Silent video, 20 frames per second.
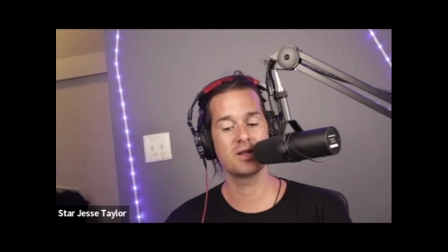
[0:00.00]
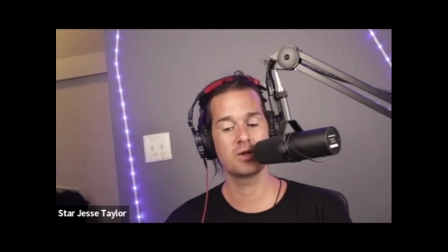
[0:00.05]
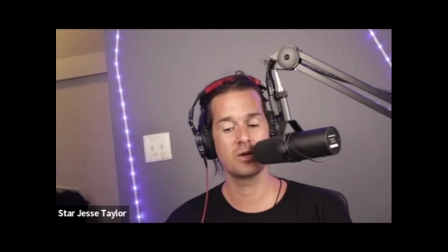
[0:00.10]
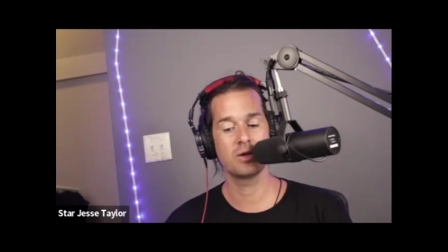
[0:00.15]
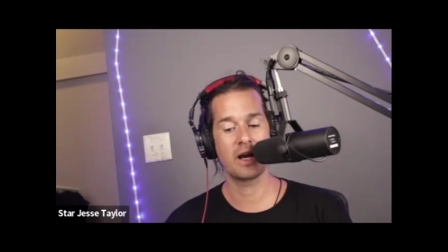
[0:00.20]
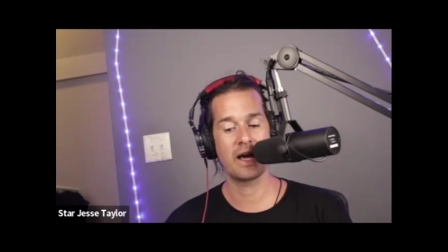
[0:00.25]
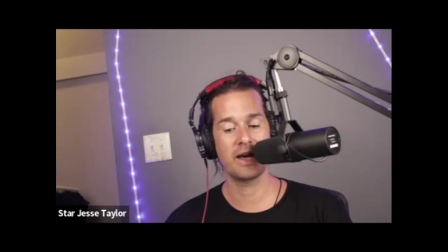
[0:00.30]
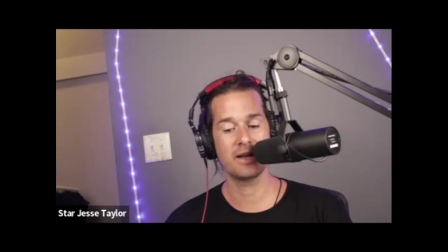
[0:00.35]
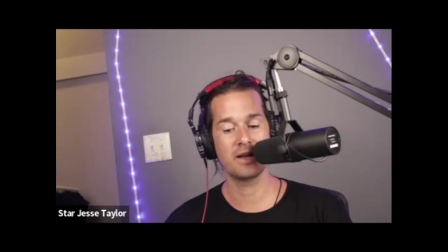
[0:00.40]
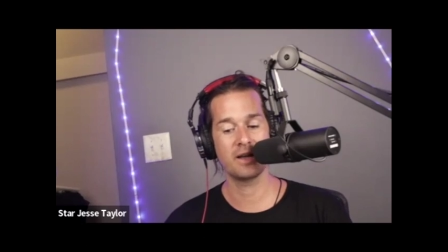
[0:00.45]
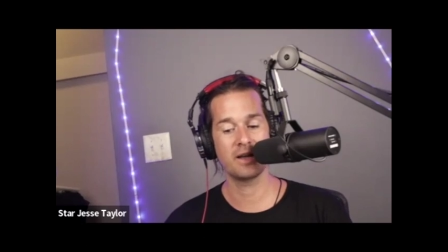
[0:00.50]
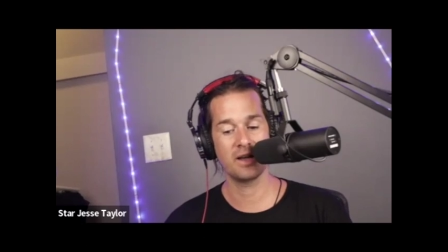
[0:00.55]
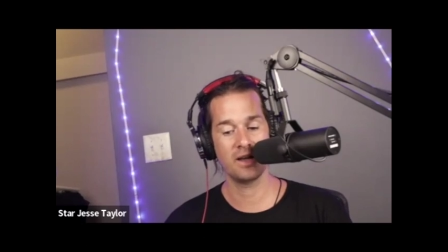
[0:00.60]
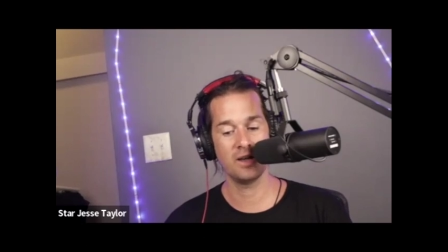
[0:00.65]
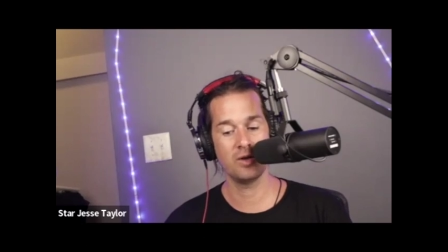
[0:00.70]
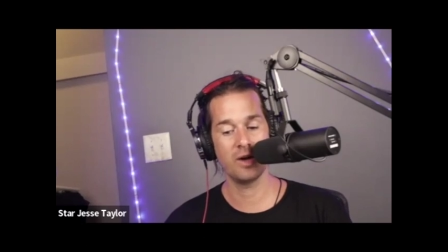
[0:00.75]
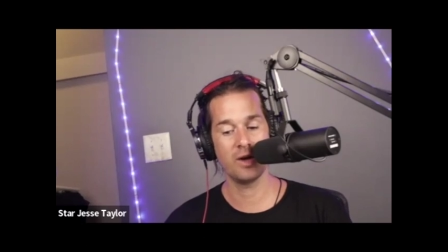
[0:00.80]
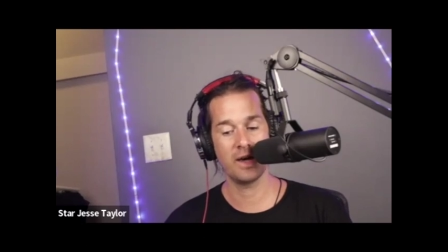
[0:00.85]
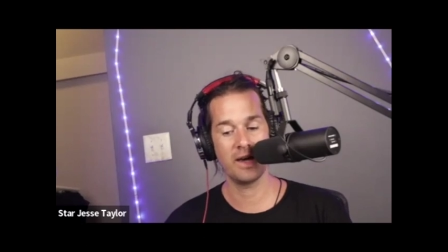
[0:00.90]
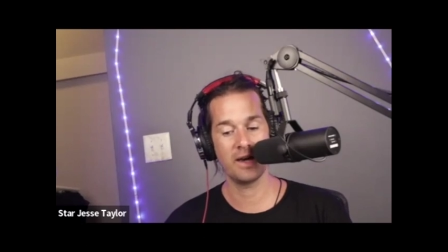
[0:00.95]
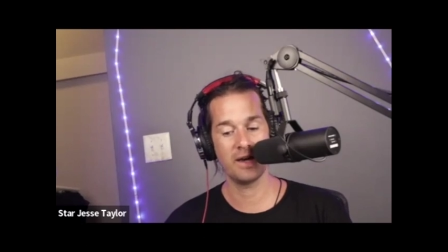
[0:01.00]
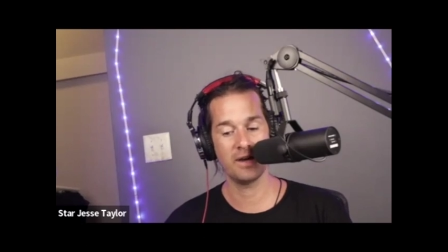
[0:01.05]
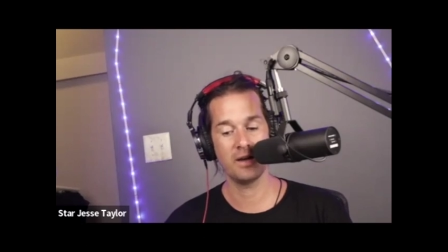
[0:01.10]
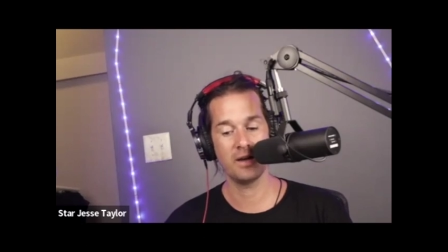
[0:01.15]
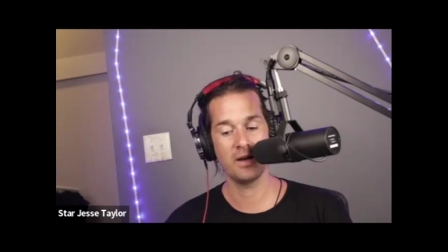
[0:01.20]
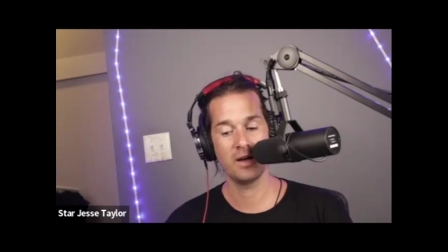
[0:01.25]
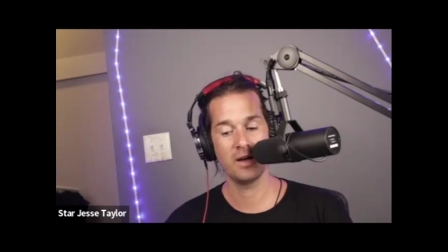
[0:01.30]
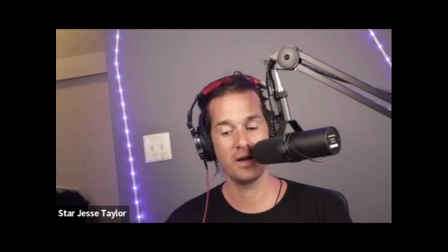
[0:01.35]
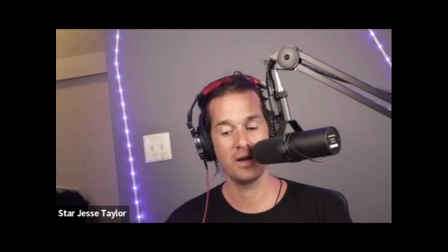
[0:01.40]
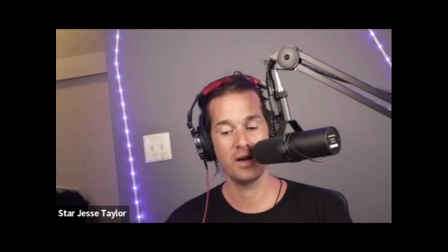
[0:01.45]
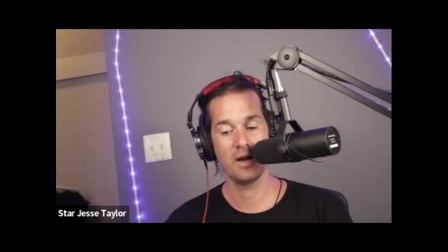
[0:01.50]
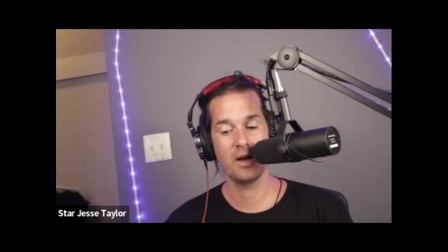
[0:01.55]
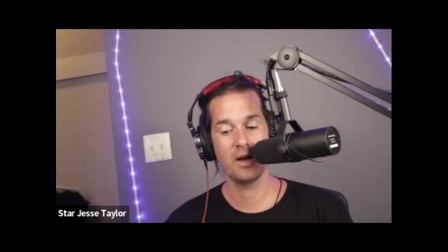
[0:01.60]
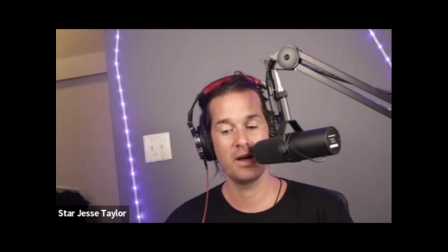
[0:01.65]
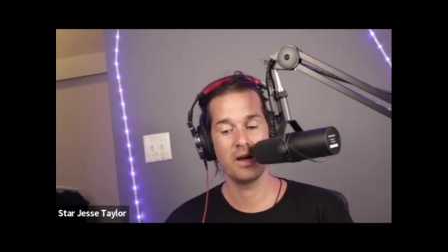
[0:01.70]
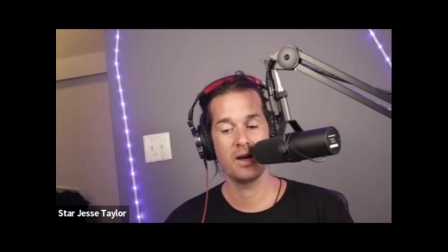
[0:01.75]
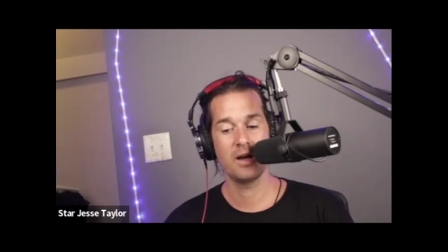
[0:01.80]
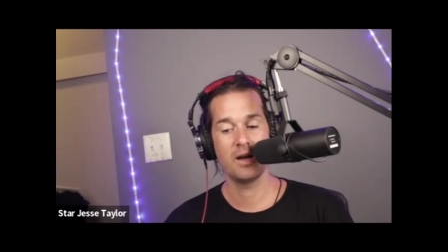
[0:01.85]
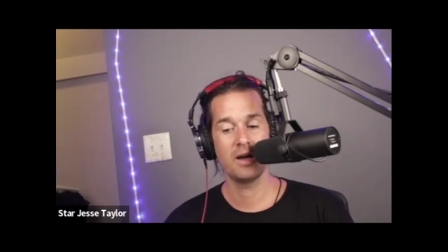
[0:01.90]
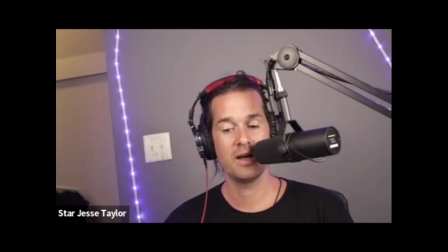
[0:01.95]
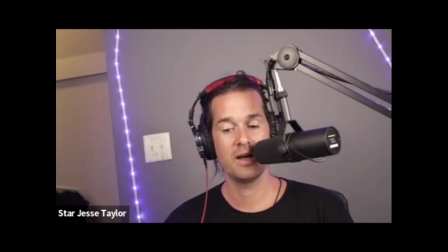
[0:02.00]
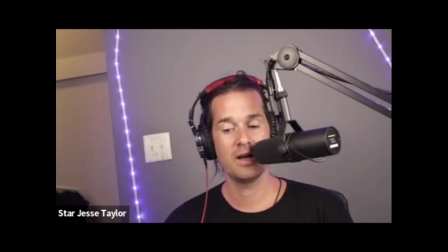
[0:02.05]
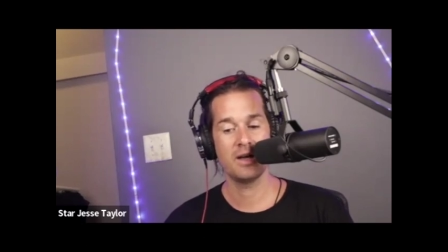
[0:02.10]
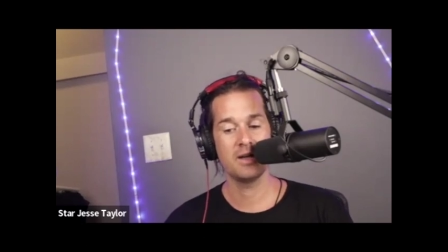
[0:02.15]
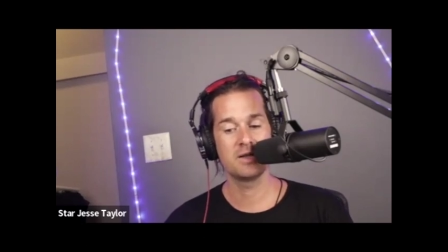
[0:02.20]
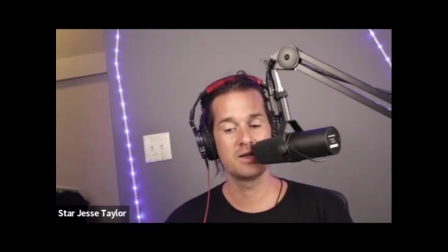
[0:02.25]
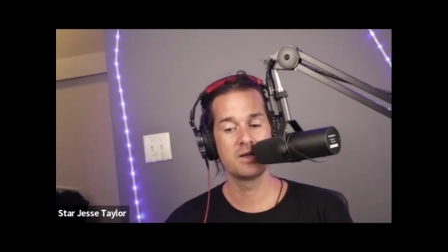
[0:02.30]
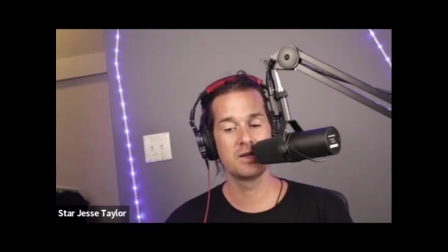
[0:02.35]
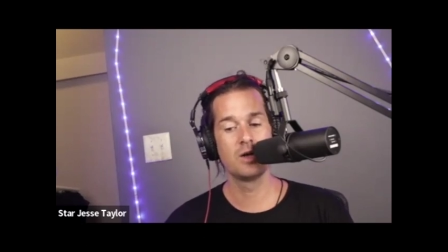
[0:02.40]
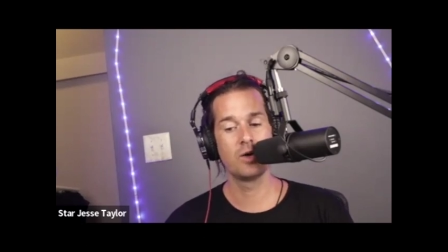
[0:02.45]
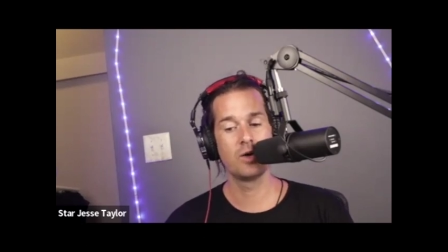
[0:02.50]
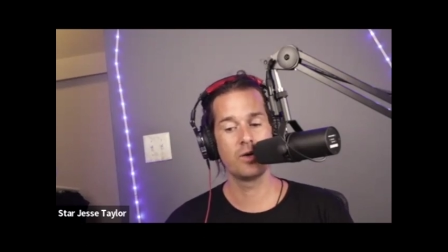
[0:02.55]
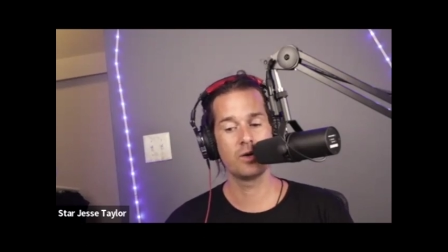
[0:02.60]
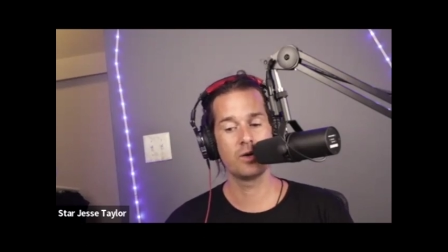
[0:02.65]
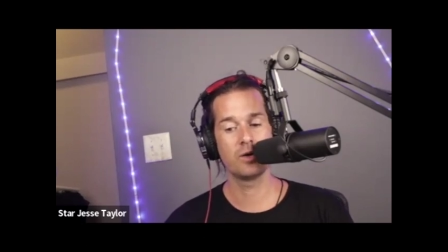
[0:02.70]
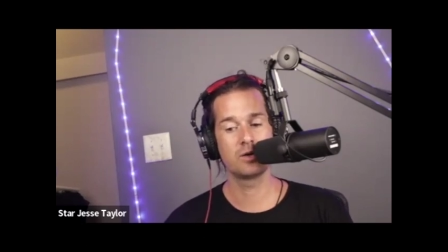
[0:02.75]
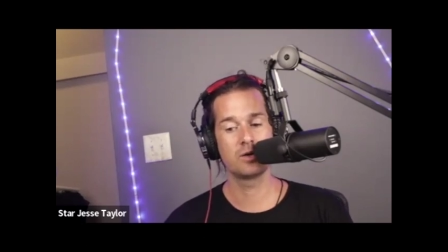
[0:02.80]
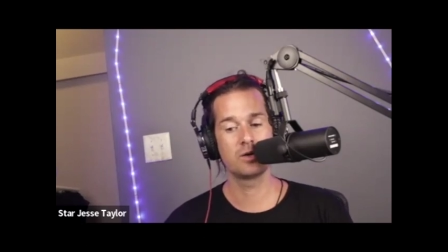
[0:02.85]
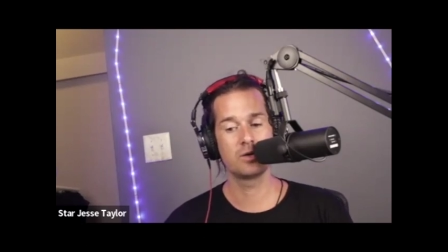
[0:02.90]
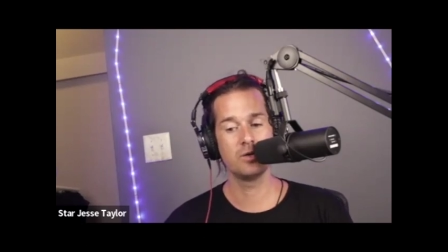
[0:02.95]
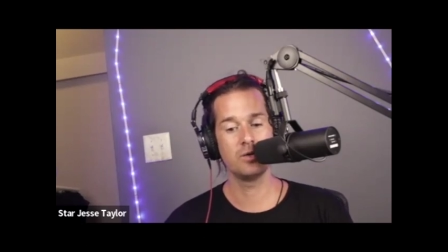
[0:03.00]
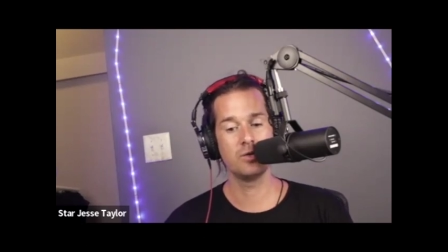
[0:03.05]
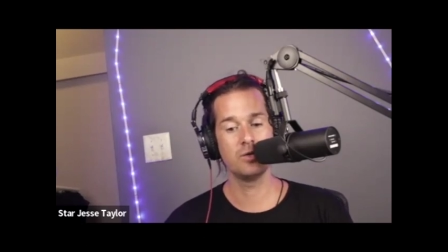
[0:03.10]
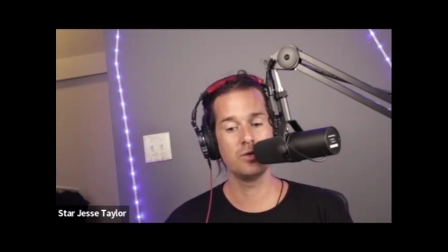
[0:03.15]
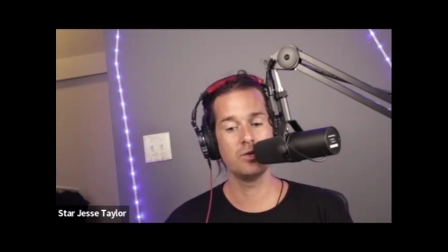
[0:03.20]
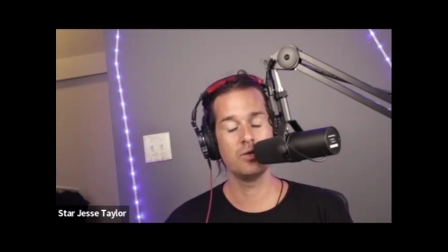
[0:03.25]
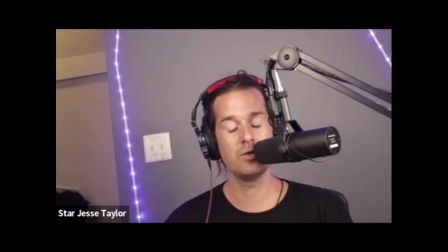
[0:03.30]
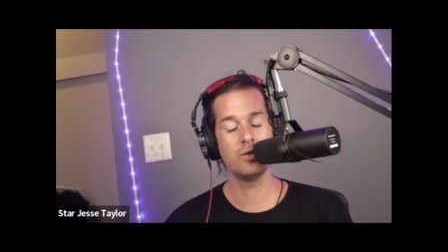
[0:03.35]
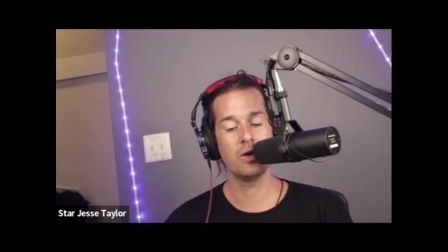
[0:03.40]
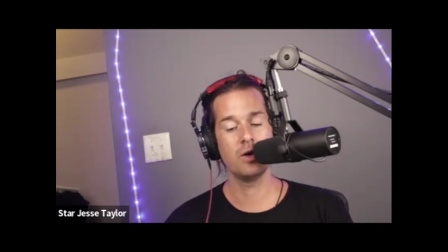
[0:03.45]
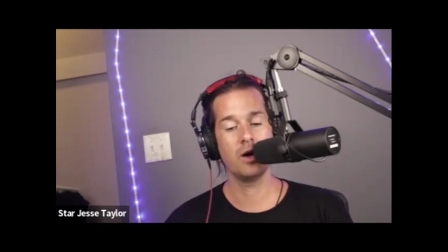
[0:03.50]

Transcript: you like in your head is going to